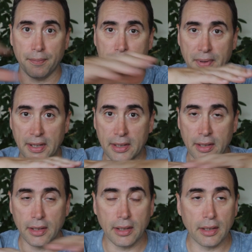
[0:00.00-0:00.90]

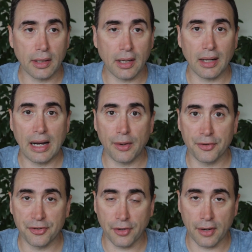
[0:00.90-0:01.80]
big
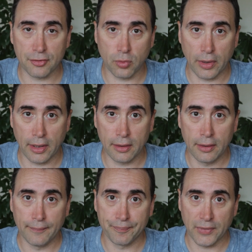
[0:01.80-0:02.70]
cloud software
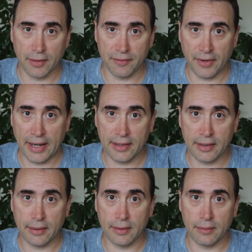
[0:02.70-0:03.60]
that
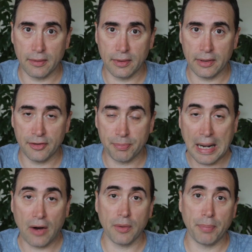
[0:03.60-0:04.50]
is
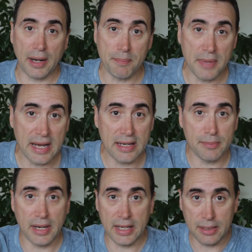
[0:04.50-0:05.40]
powered by many,
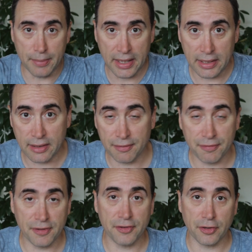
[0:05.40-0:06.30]
many, many
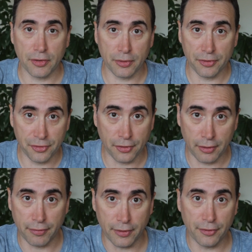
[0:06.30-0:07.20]
physical
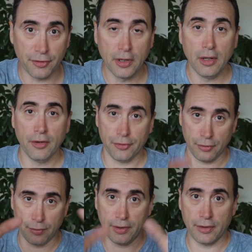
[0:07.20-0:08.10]
servers.
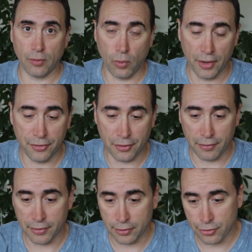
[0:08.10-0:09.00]
So one
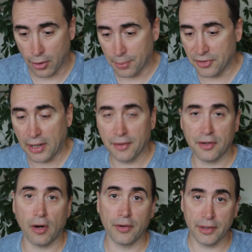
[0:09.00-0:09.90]
server drops
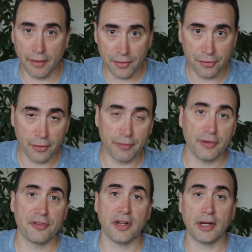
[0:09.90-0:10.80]
out, all the other
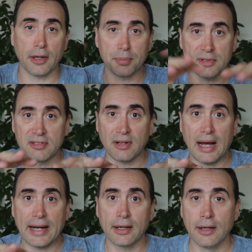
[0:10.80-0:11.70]
servers take up the
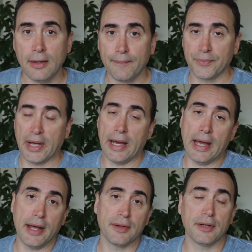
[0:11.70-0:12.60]
slack,
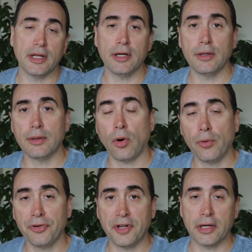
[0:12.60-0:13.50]
and the
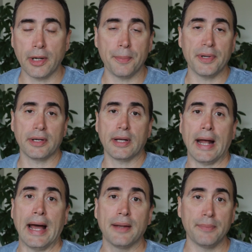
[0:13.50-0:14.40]
hosting company can
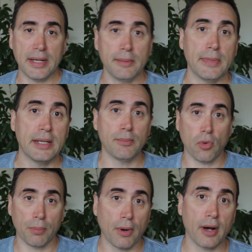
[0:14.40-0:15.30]
add many, many
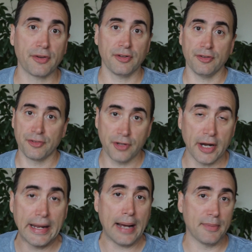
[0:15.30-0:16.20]
more boxes
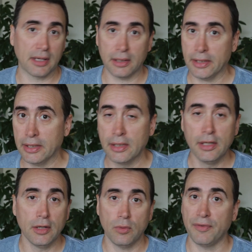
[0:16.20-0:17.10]
dynamically
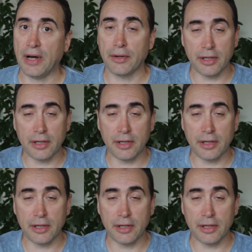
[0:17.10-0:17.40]
without